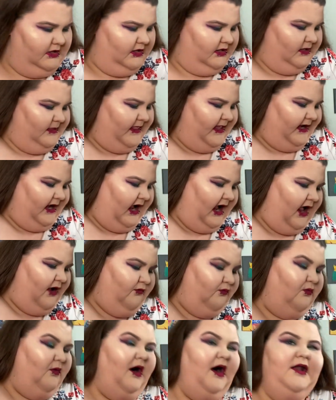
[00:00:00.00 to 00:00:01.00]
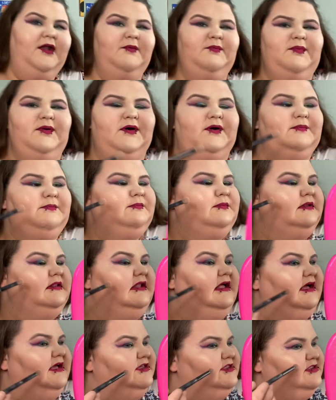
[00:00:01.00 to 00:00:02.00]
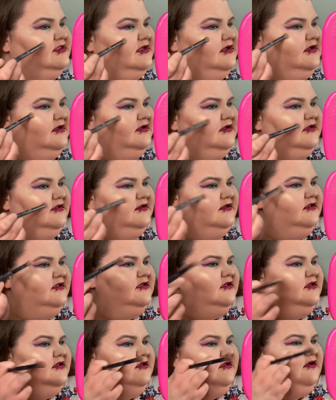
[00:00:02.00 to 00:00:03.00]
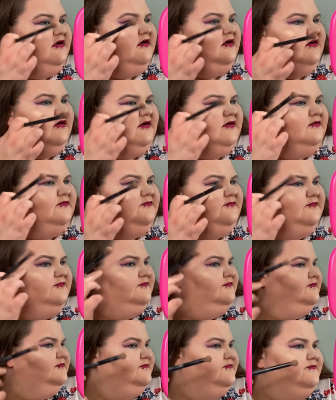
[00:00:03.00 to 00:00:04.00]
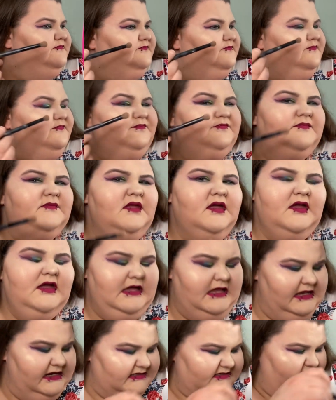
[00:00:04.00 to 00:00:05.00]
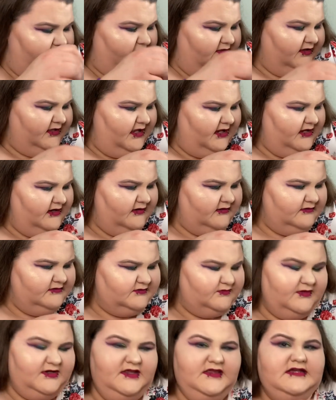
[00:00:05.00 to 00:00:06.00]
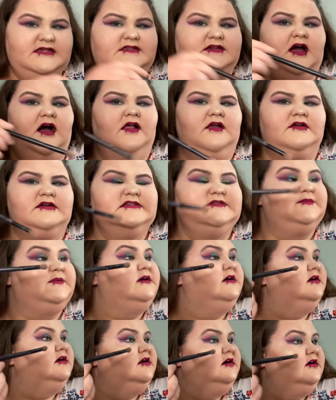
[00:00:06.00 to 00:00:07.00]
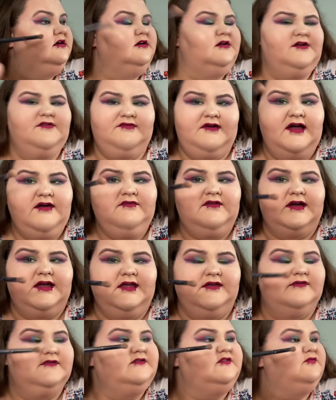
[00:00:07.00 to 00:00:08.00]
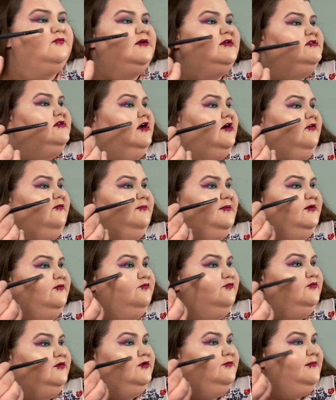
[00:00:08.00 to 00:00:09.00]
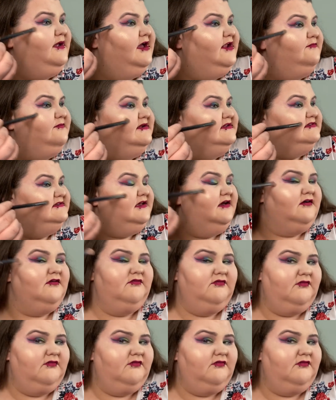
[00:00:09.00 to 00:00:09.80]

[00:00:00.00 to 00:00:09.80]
like I want to put blush on um because I feel like I could use one of these colors but girl if I fucking use too much I'm gonna be real mad at myself